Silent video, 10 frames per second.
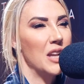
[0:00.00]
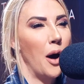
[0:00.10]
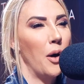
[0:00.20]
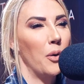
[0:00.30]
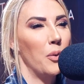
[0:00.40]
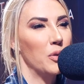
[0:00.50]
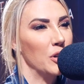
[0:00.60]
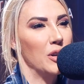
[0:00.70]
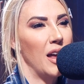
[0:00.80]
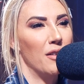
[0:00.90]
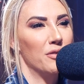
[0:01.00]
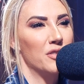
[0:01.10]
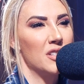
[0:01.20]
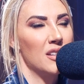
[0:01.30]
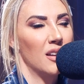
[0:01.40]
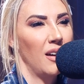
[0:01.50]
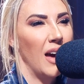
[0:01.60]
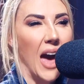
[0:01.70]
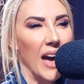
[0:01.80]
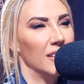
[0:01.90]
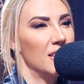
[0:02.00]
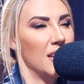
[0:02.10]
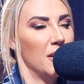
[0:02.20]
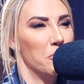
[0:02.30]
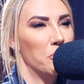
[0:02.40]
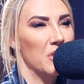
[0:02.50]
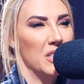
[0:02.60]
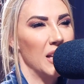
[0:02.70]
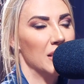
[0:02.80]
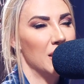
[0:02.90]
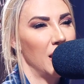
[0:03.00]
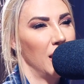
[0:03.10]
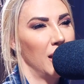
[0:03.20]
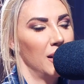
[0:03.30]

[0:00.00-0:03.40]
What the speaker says: know you loved acting and presenting